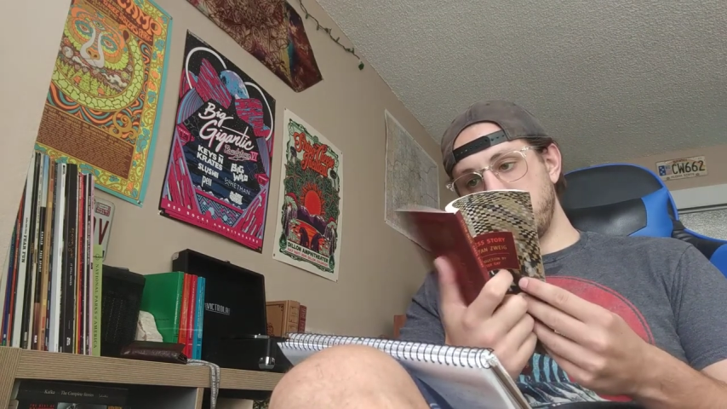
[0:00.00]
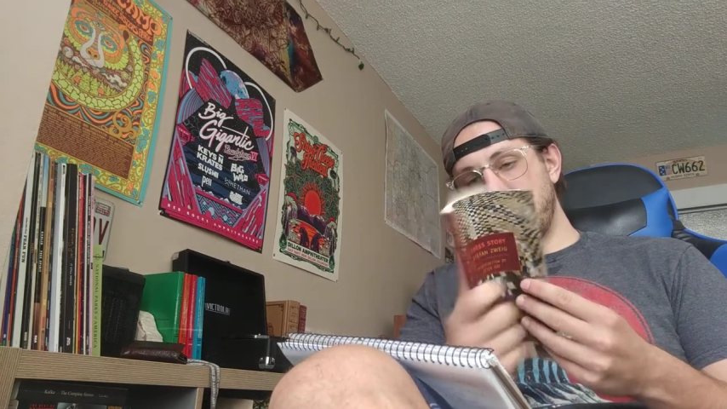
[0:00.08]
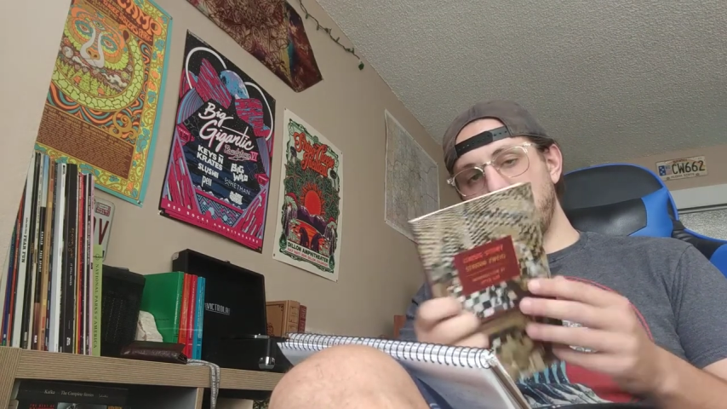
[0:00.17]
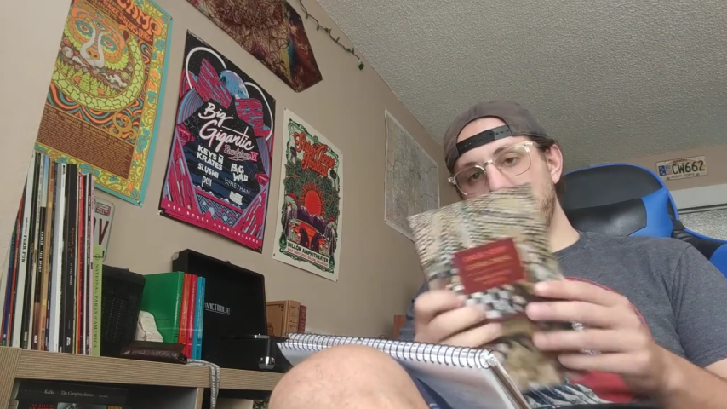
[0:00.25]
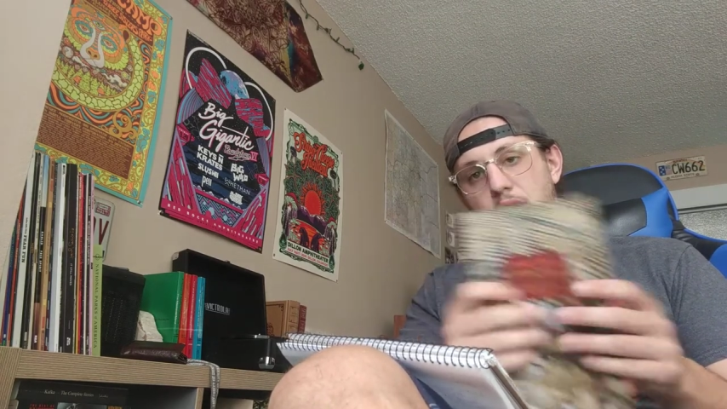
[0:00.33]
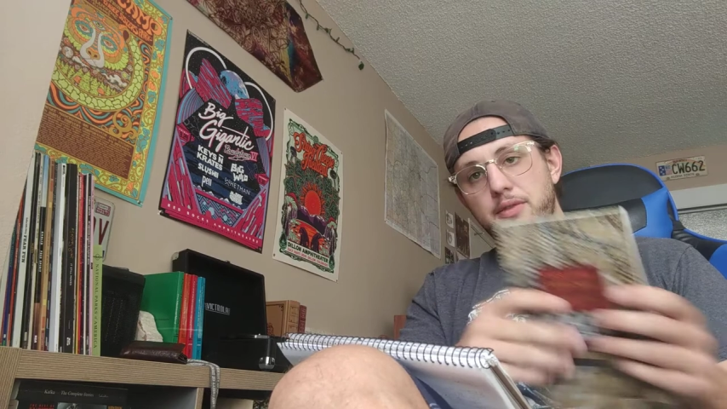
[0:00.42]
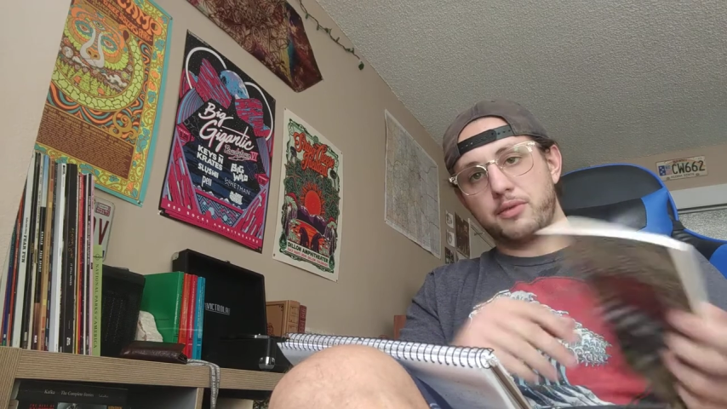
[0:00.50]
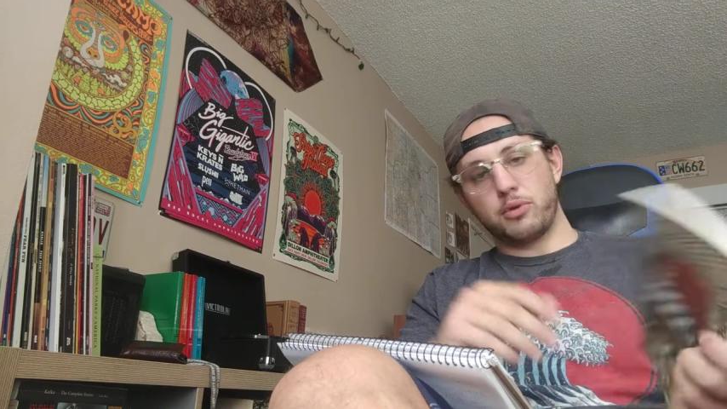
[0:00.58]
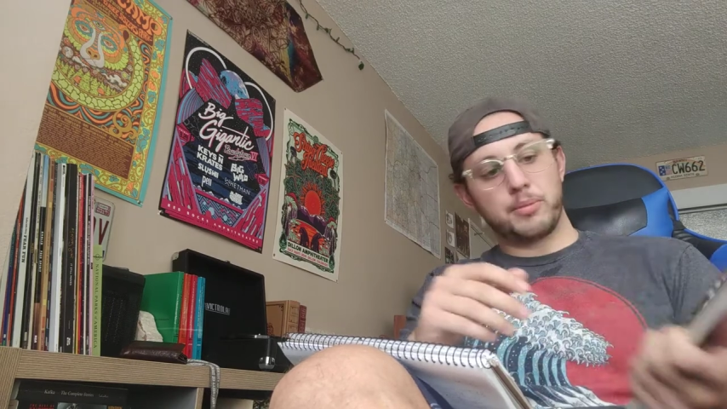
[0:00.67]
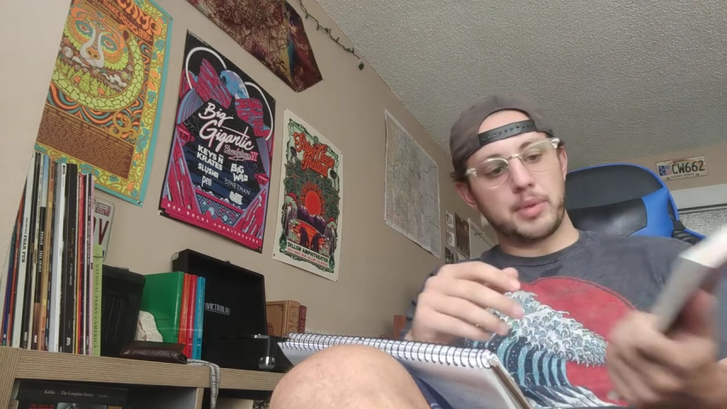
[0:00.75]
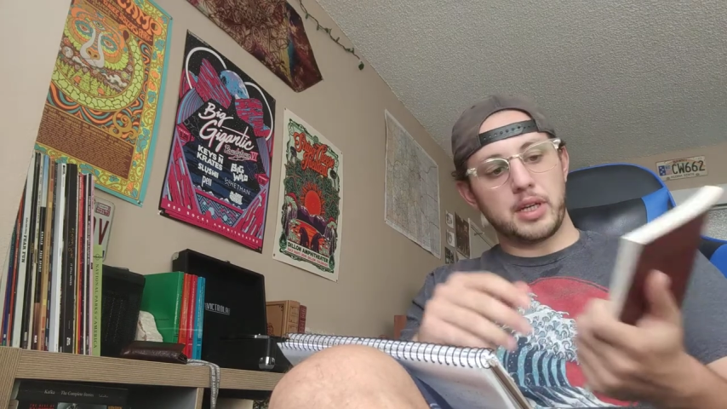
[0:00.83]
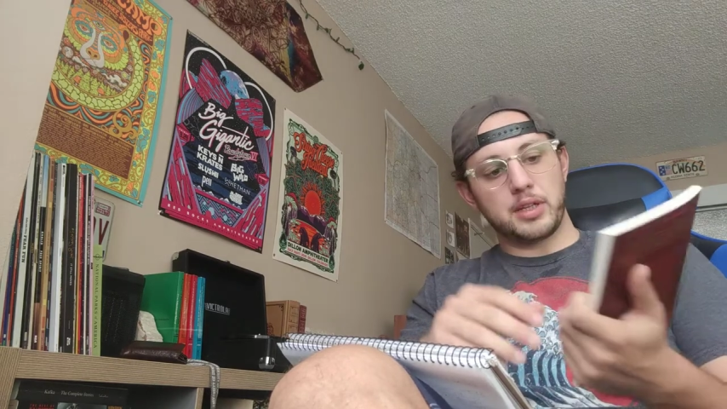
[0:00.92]

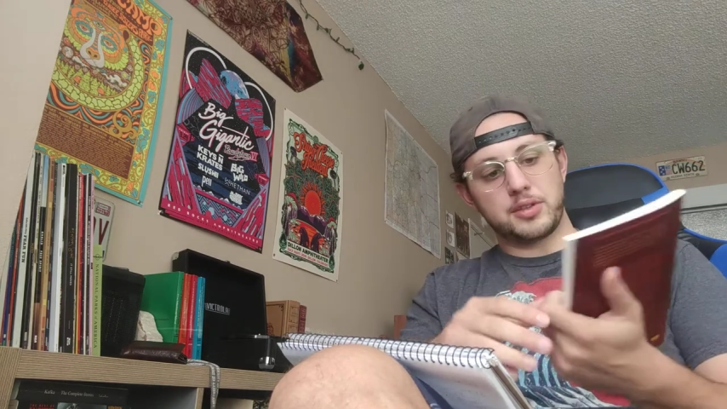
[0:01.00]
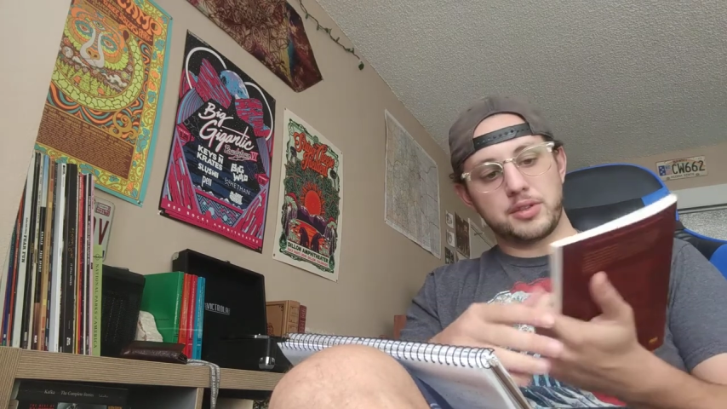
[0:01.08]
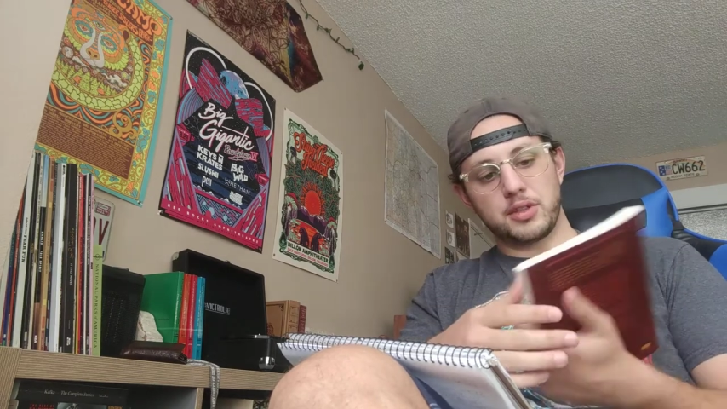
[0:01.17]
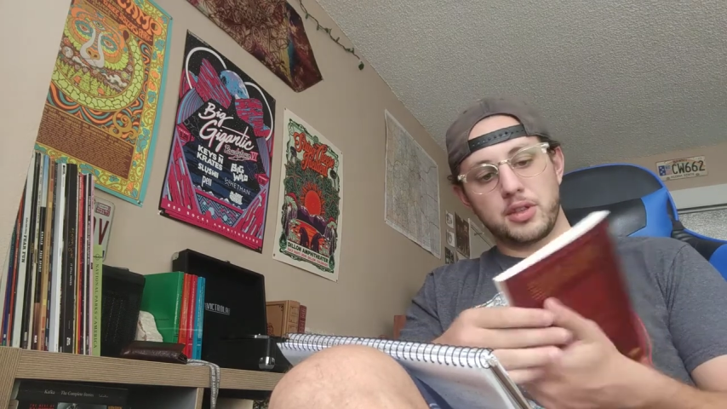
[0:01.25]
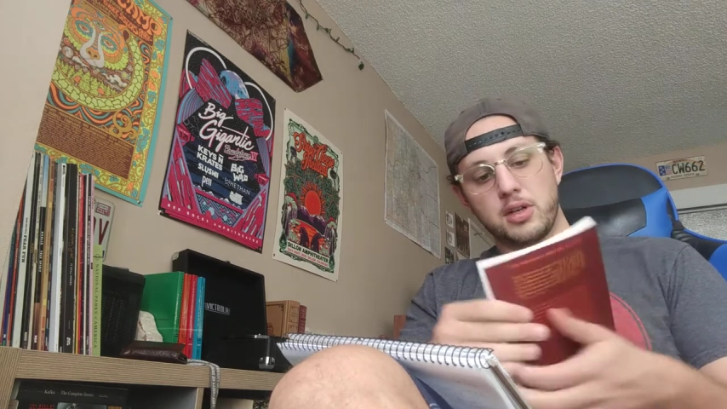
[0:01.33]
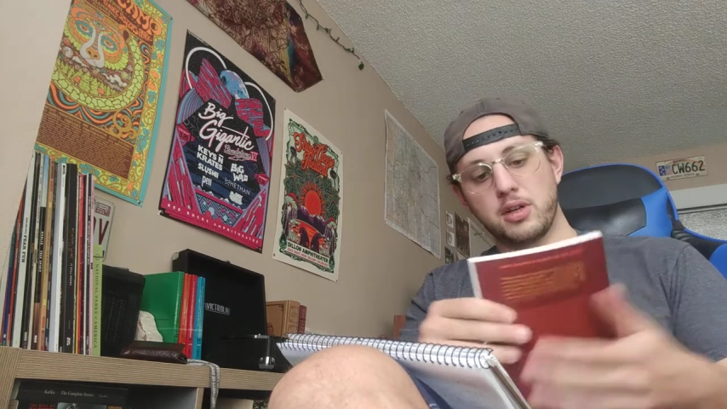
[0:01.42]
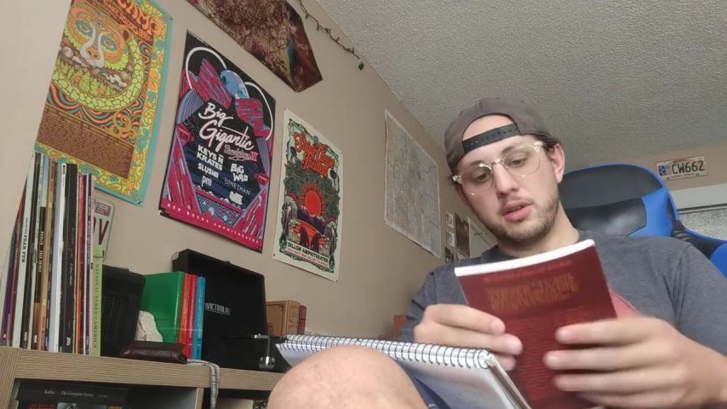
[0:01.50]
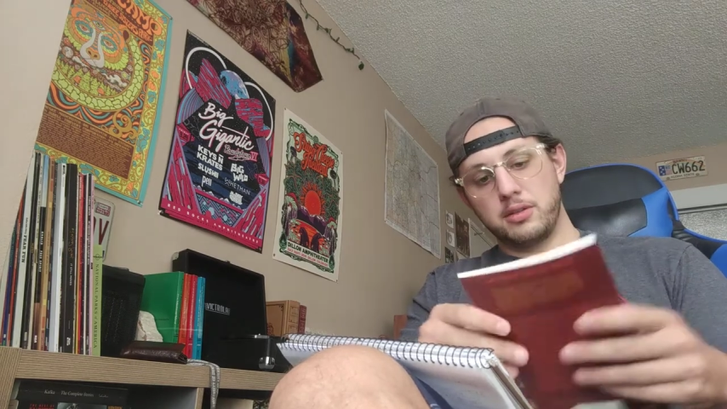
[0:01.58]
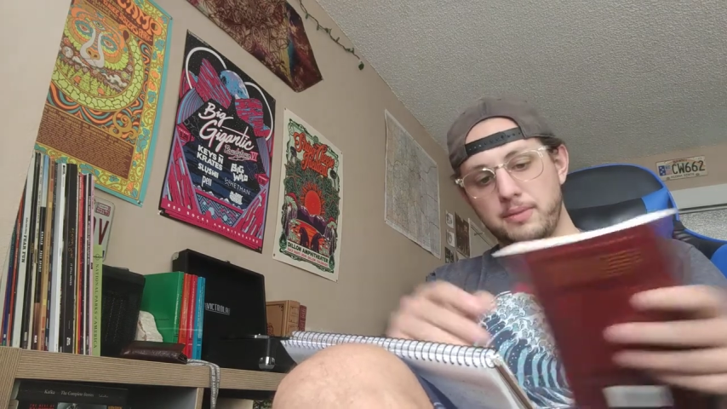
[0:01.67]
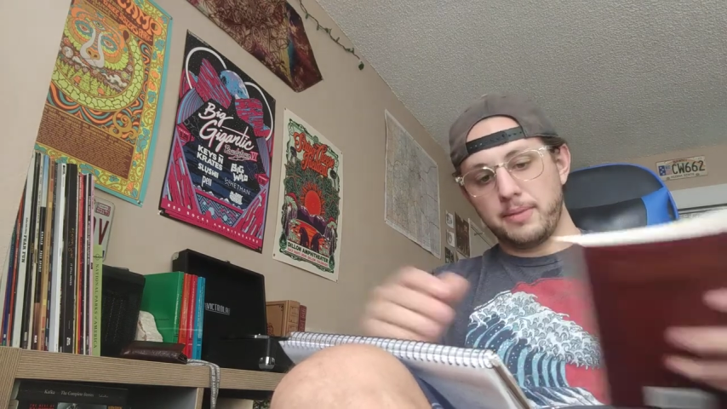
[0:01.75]
84 pages long,